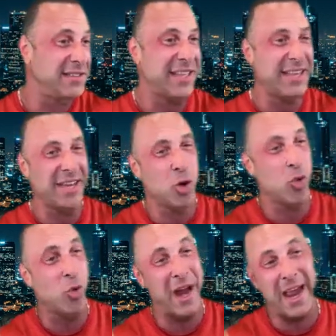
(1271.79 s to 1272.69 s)
It's like
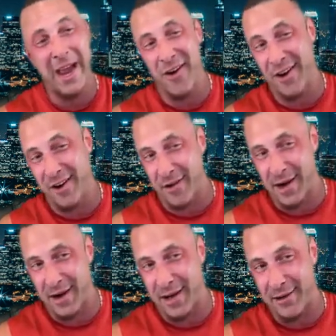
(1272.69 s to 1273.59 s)
a gray
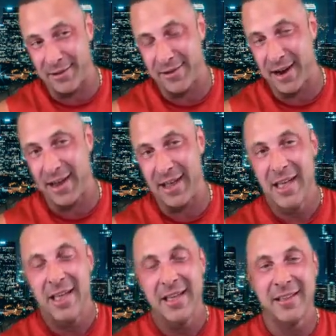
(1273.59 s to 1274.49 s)
area right now,
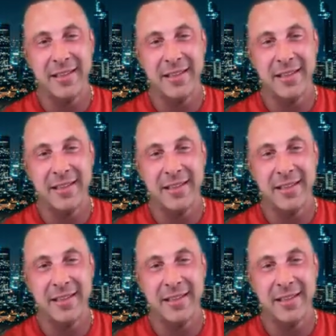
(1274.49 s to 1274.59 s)
right?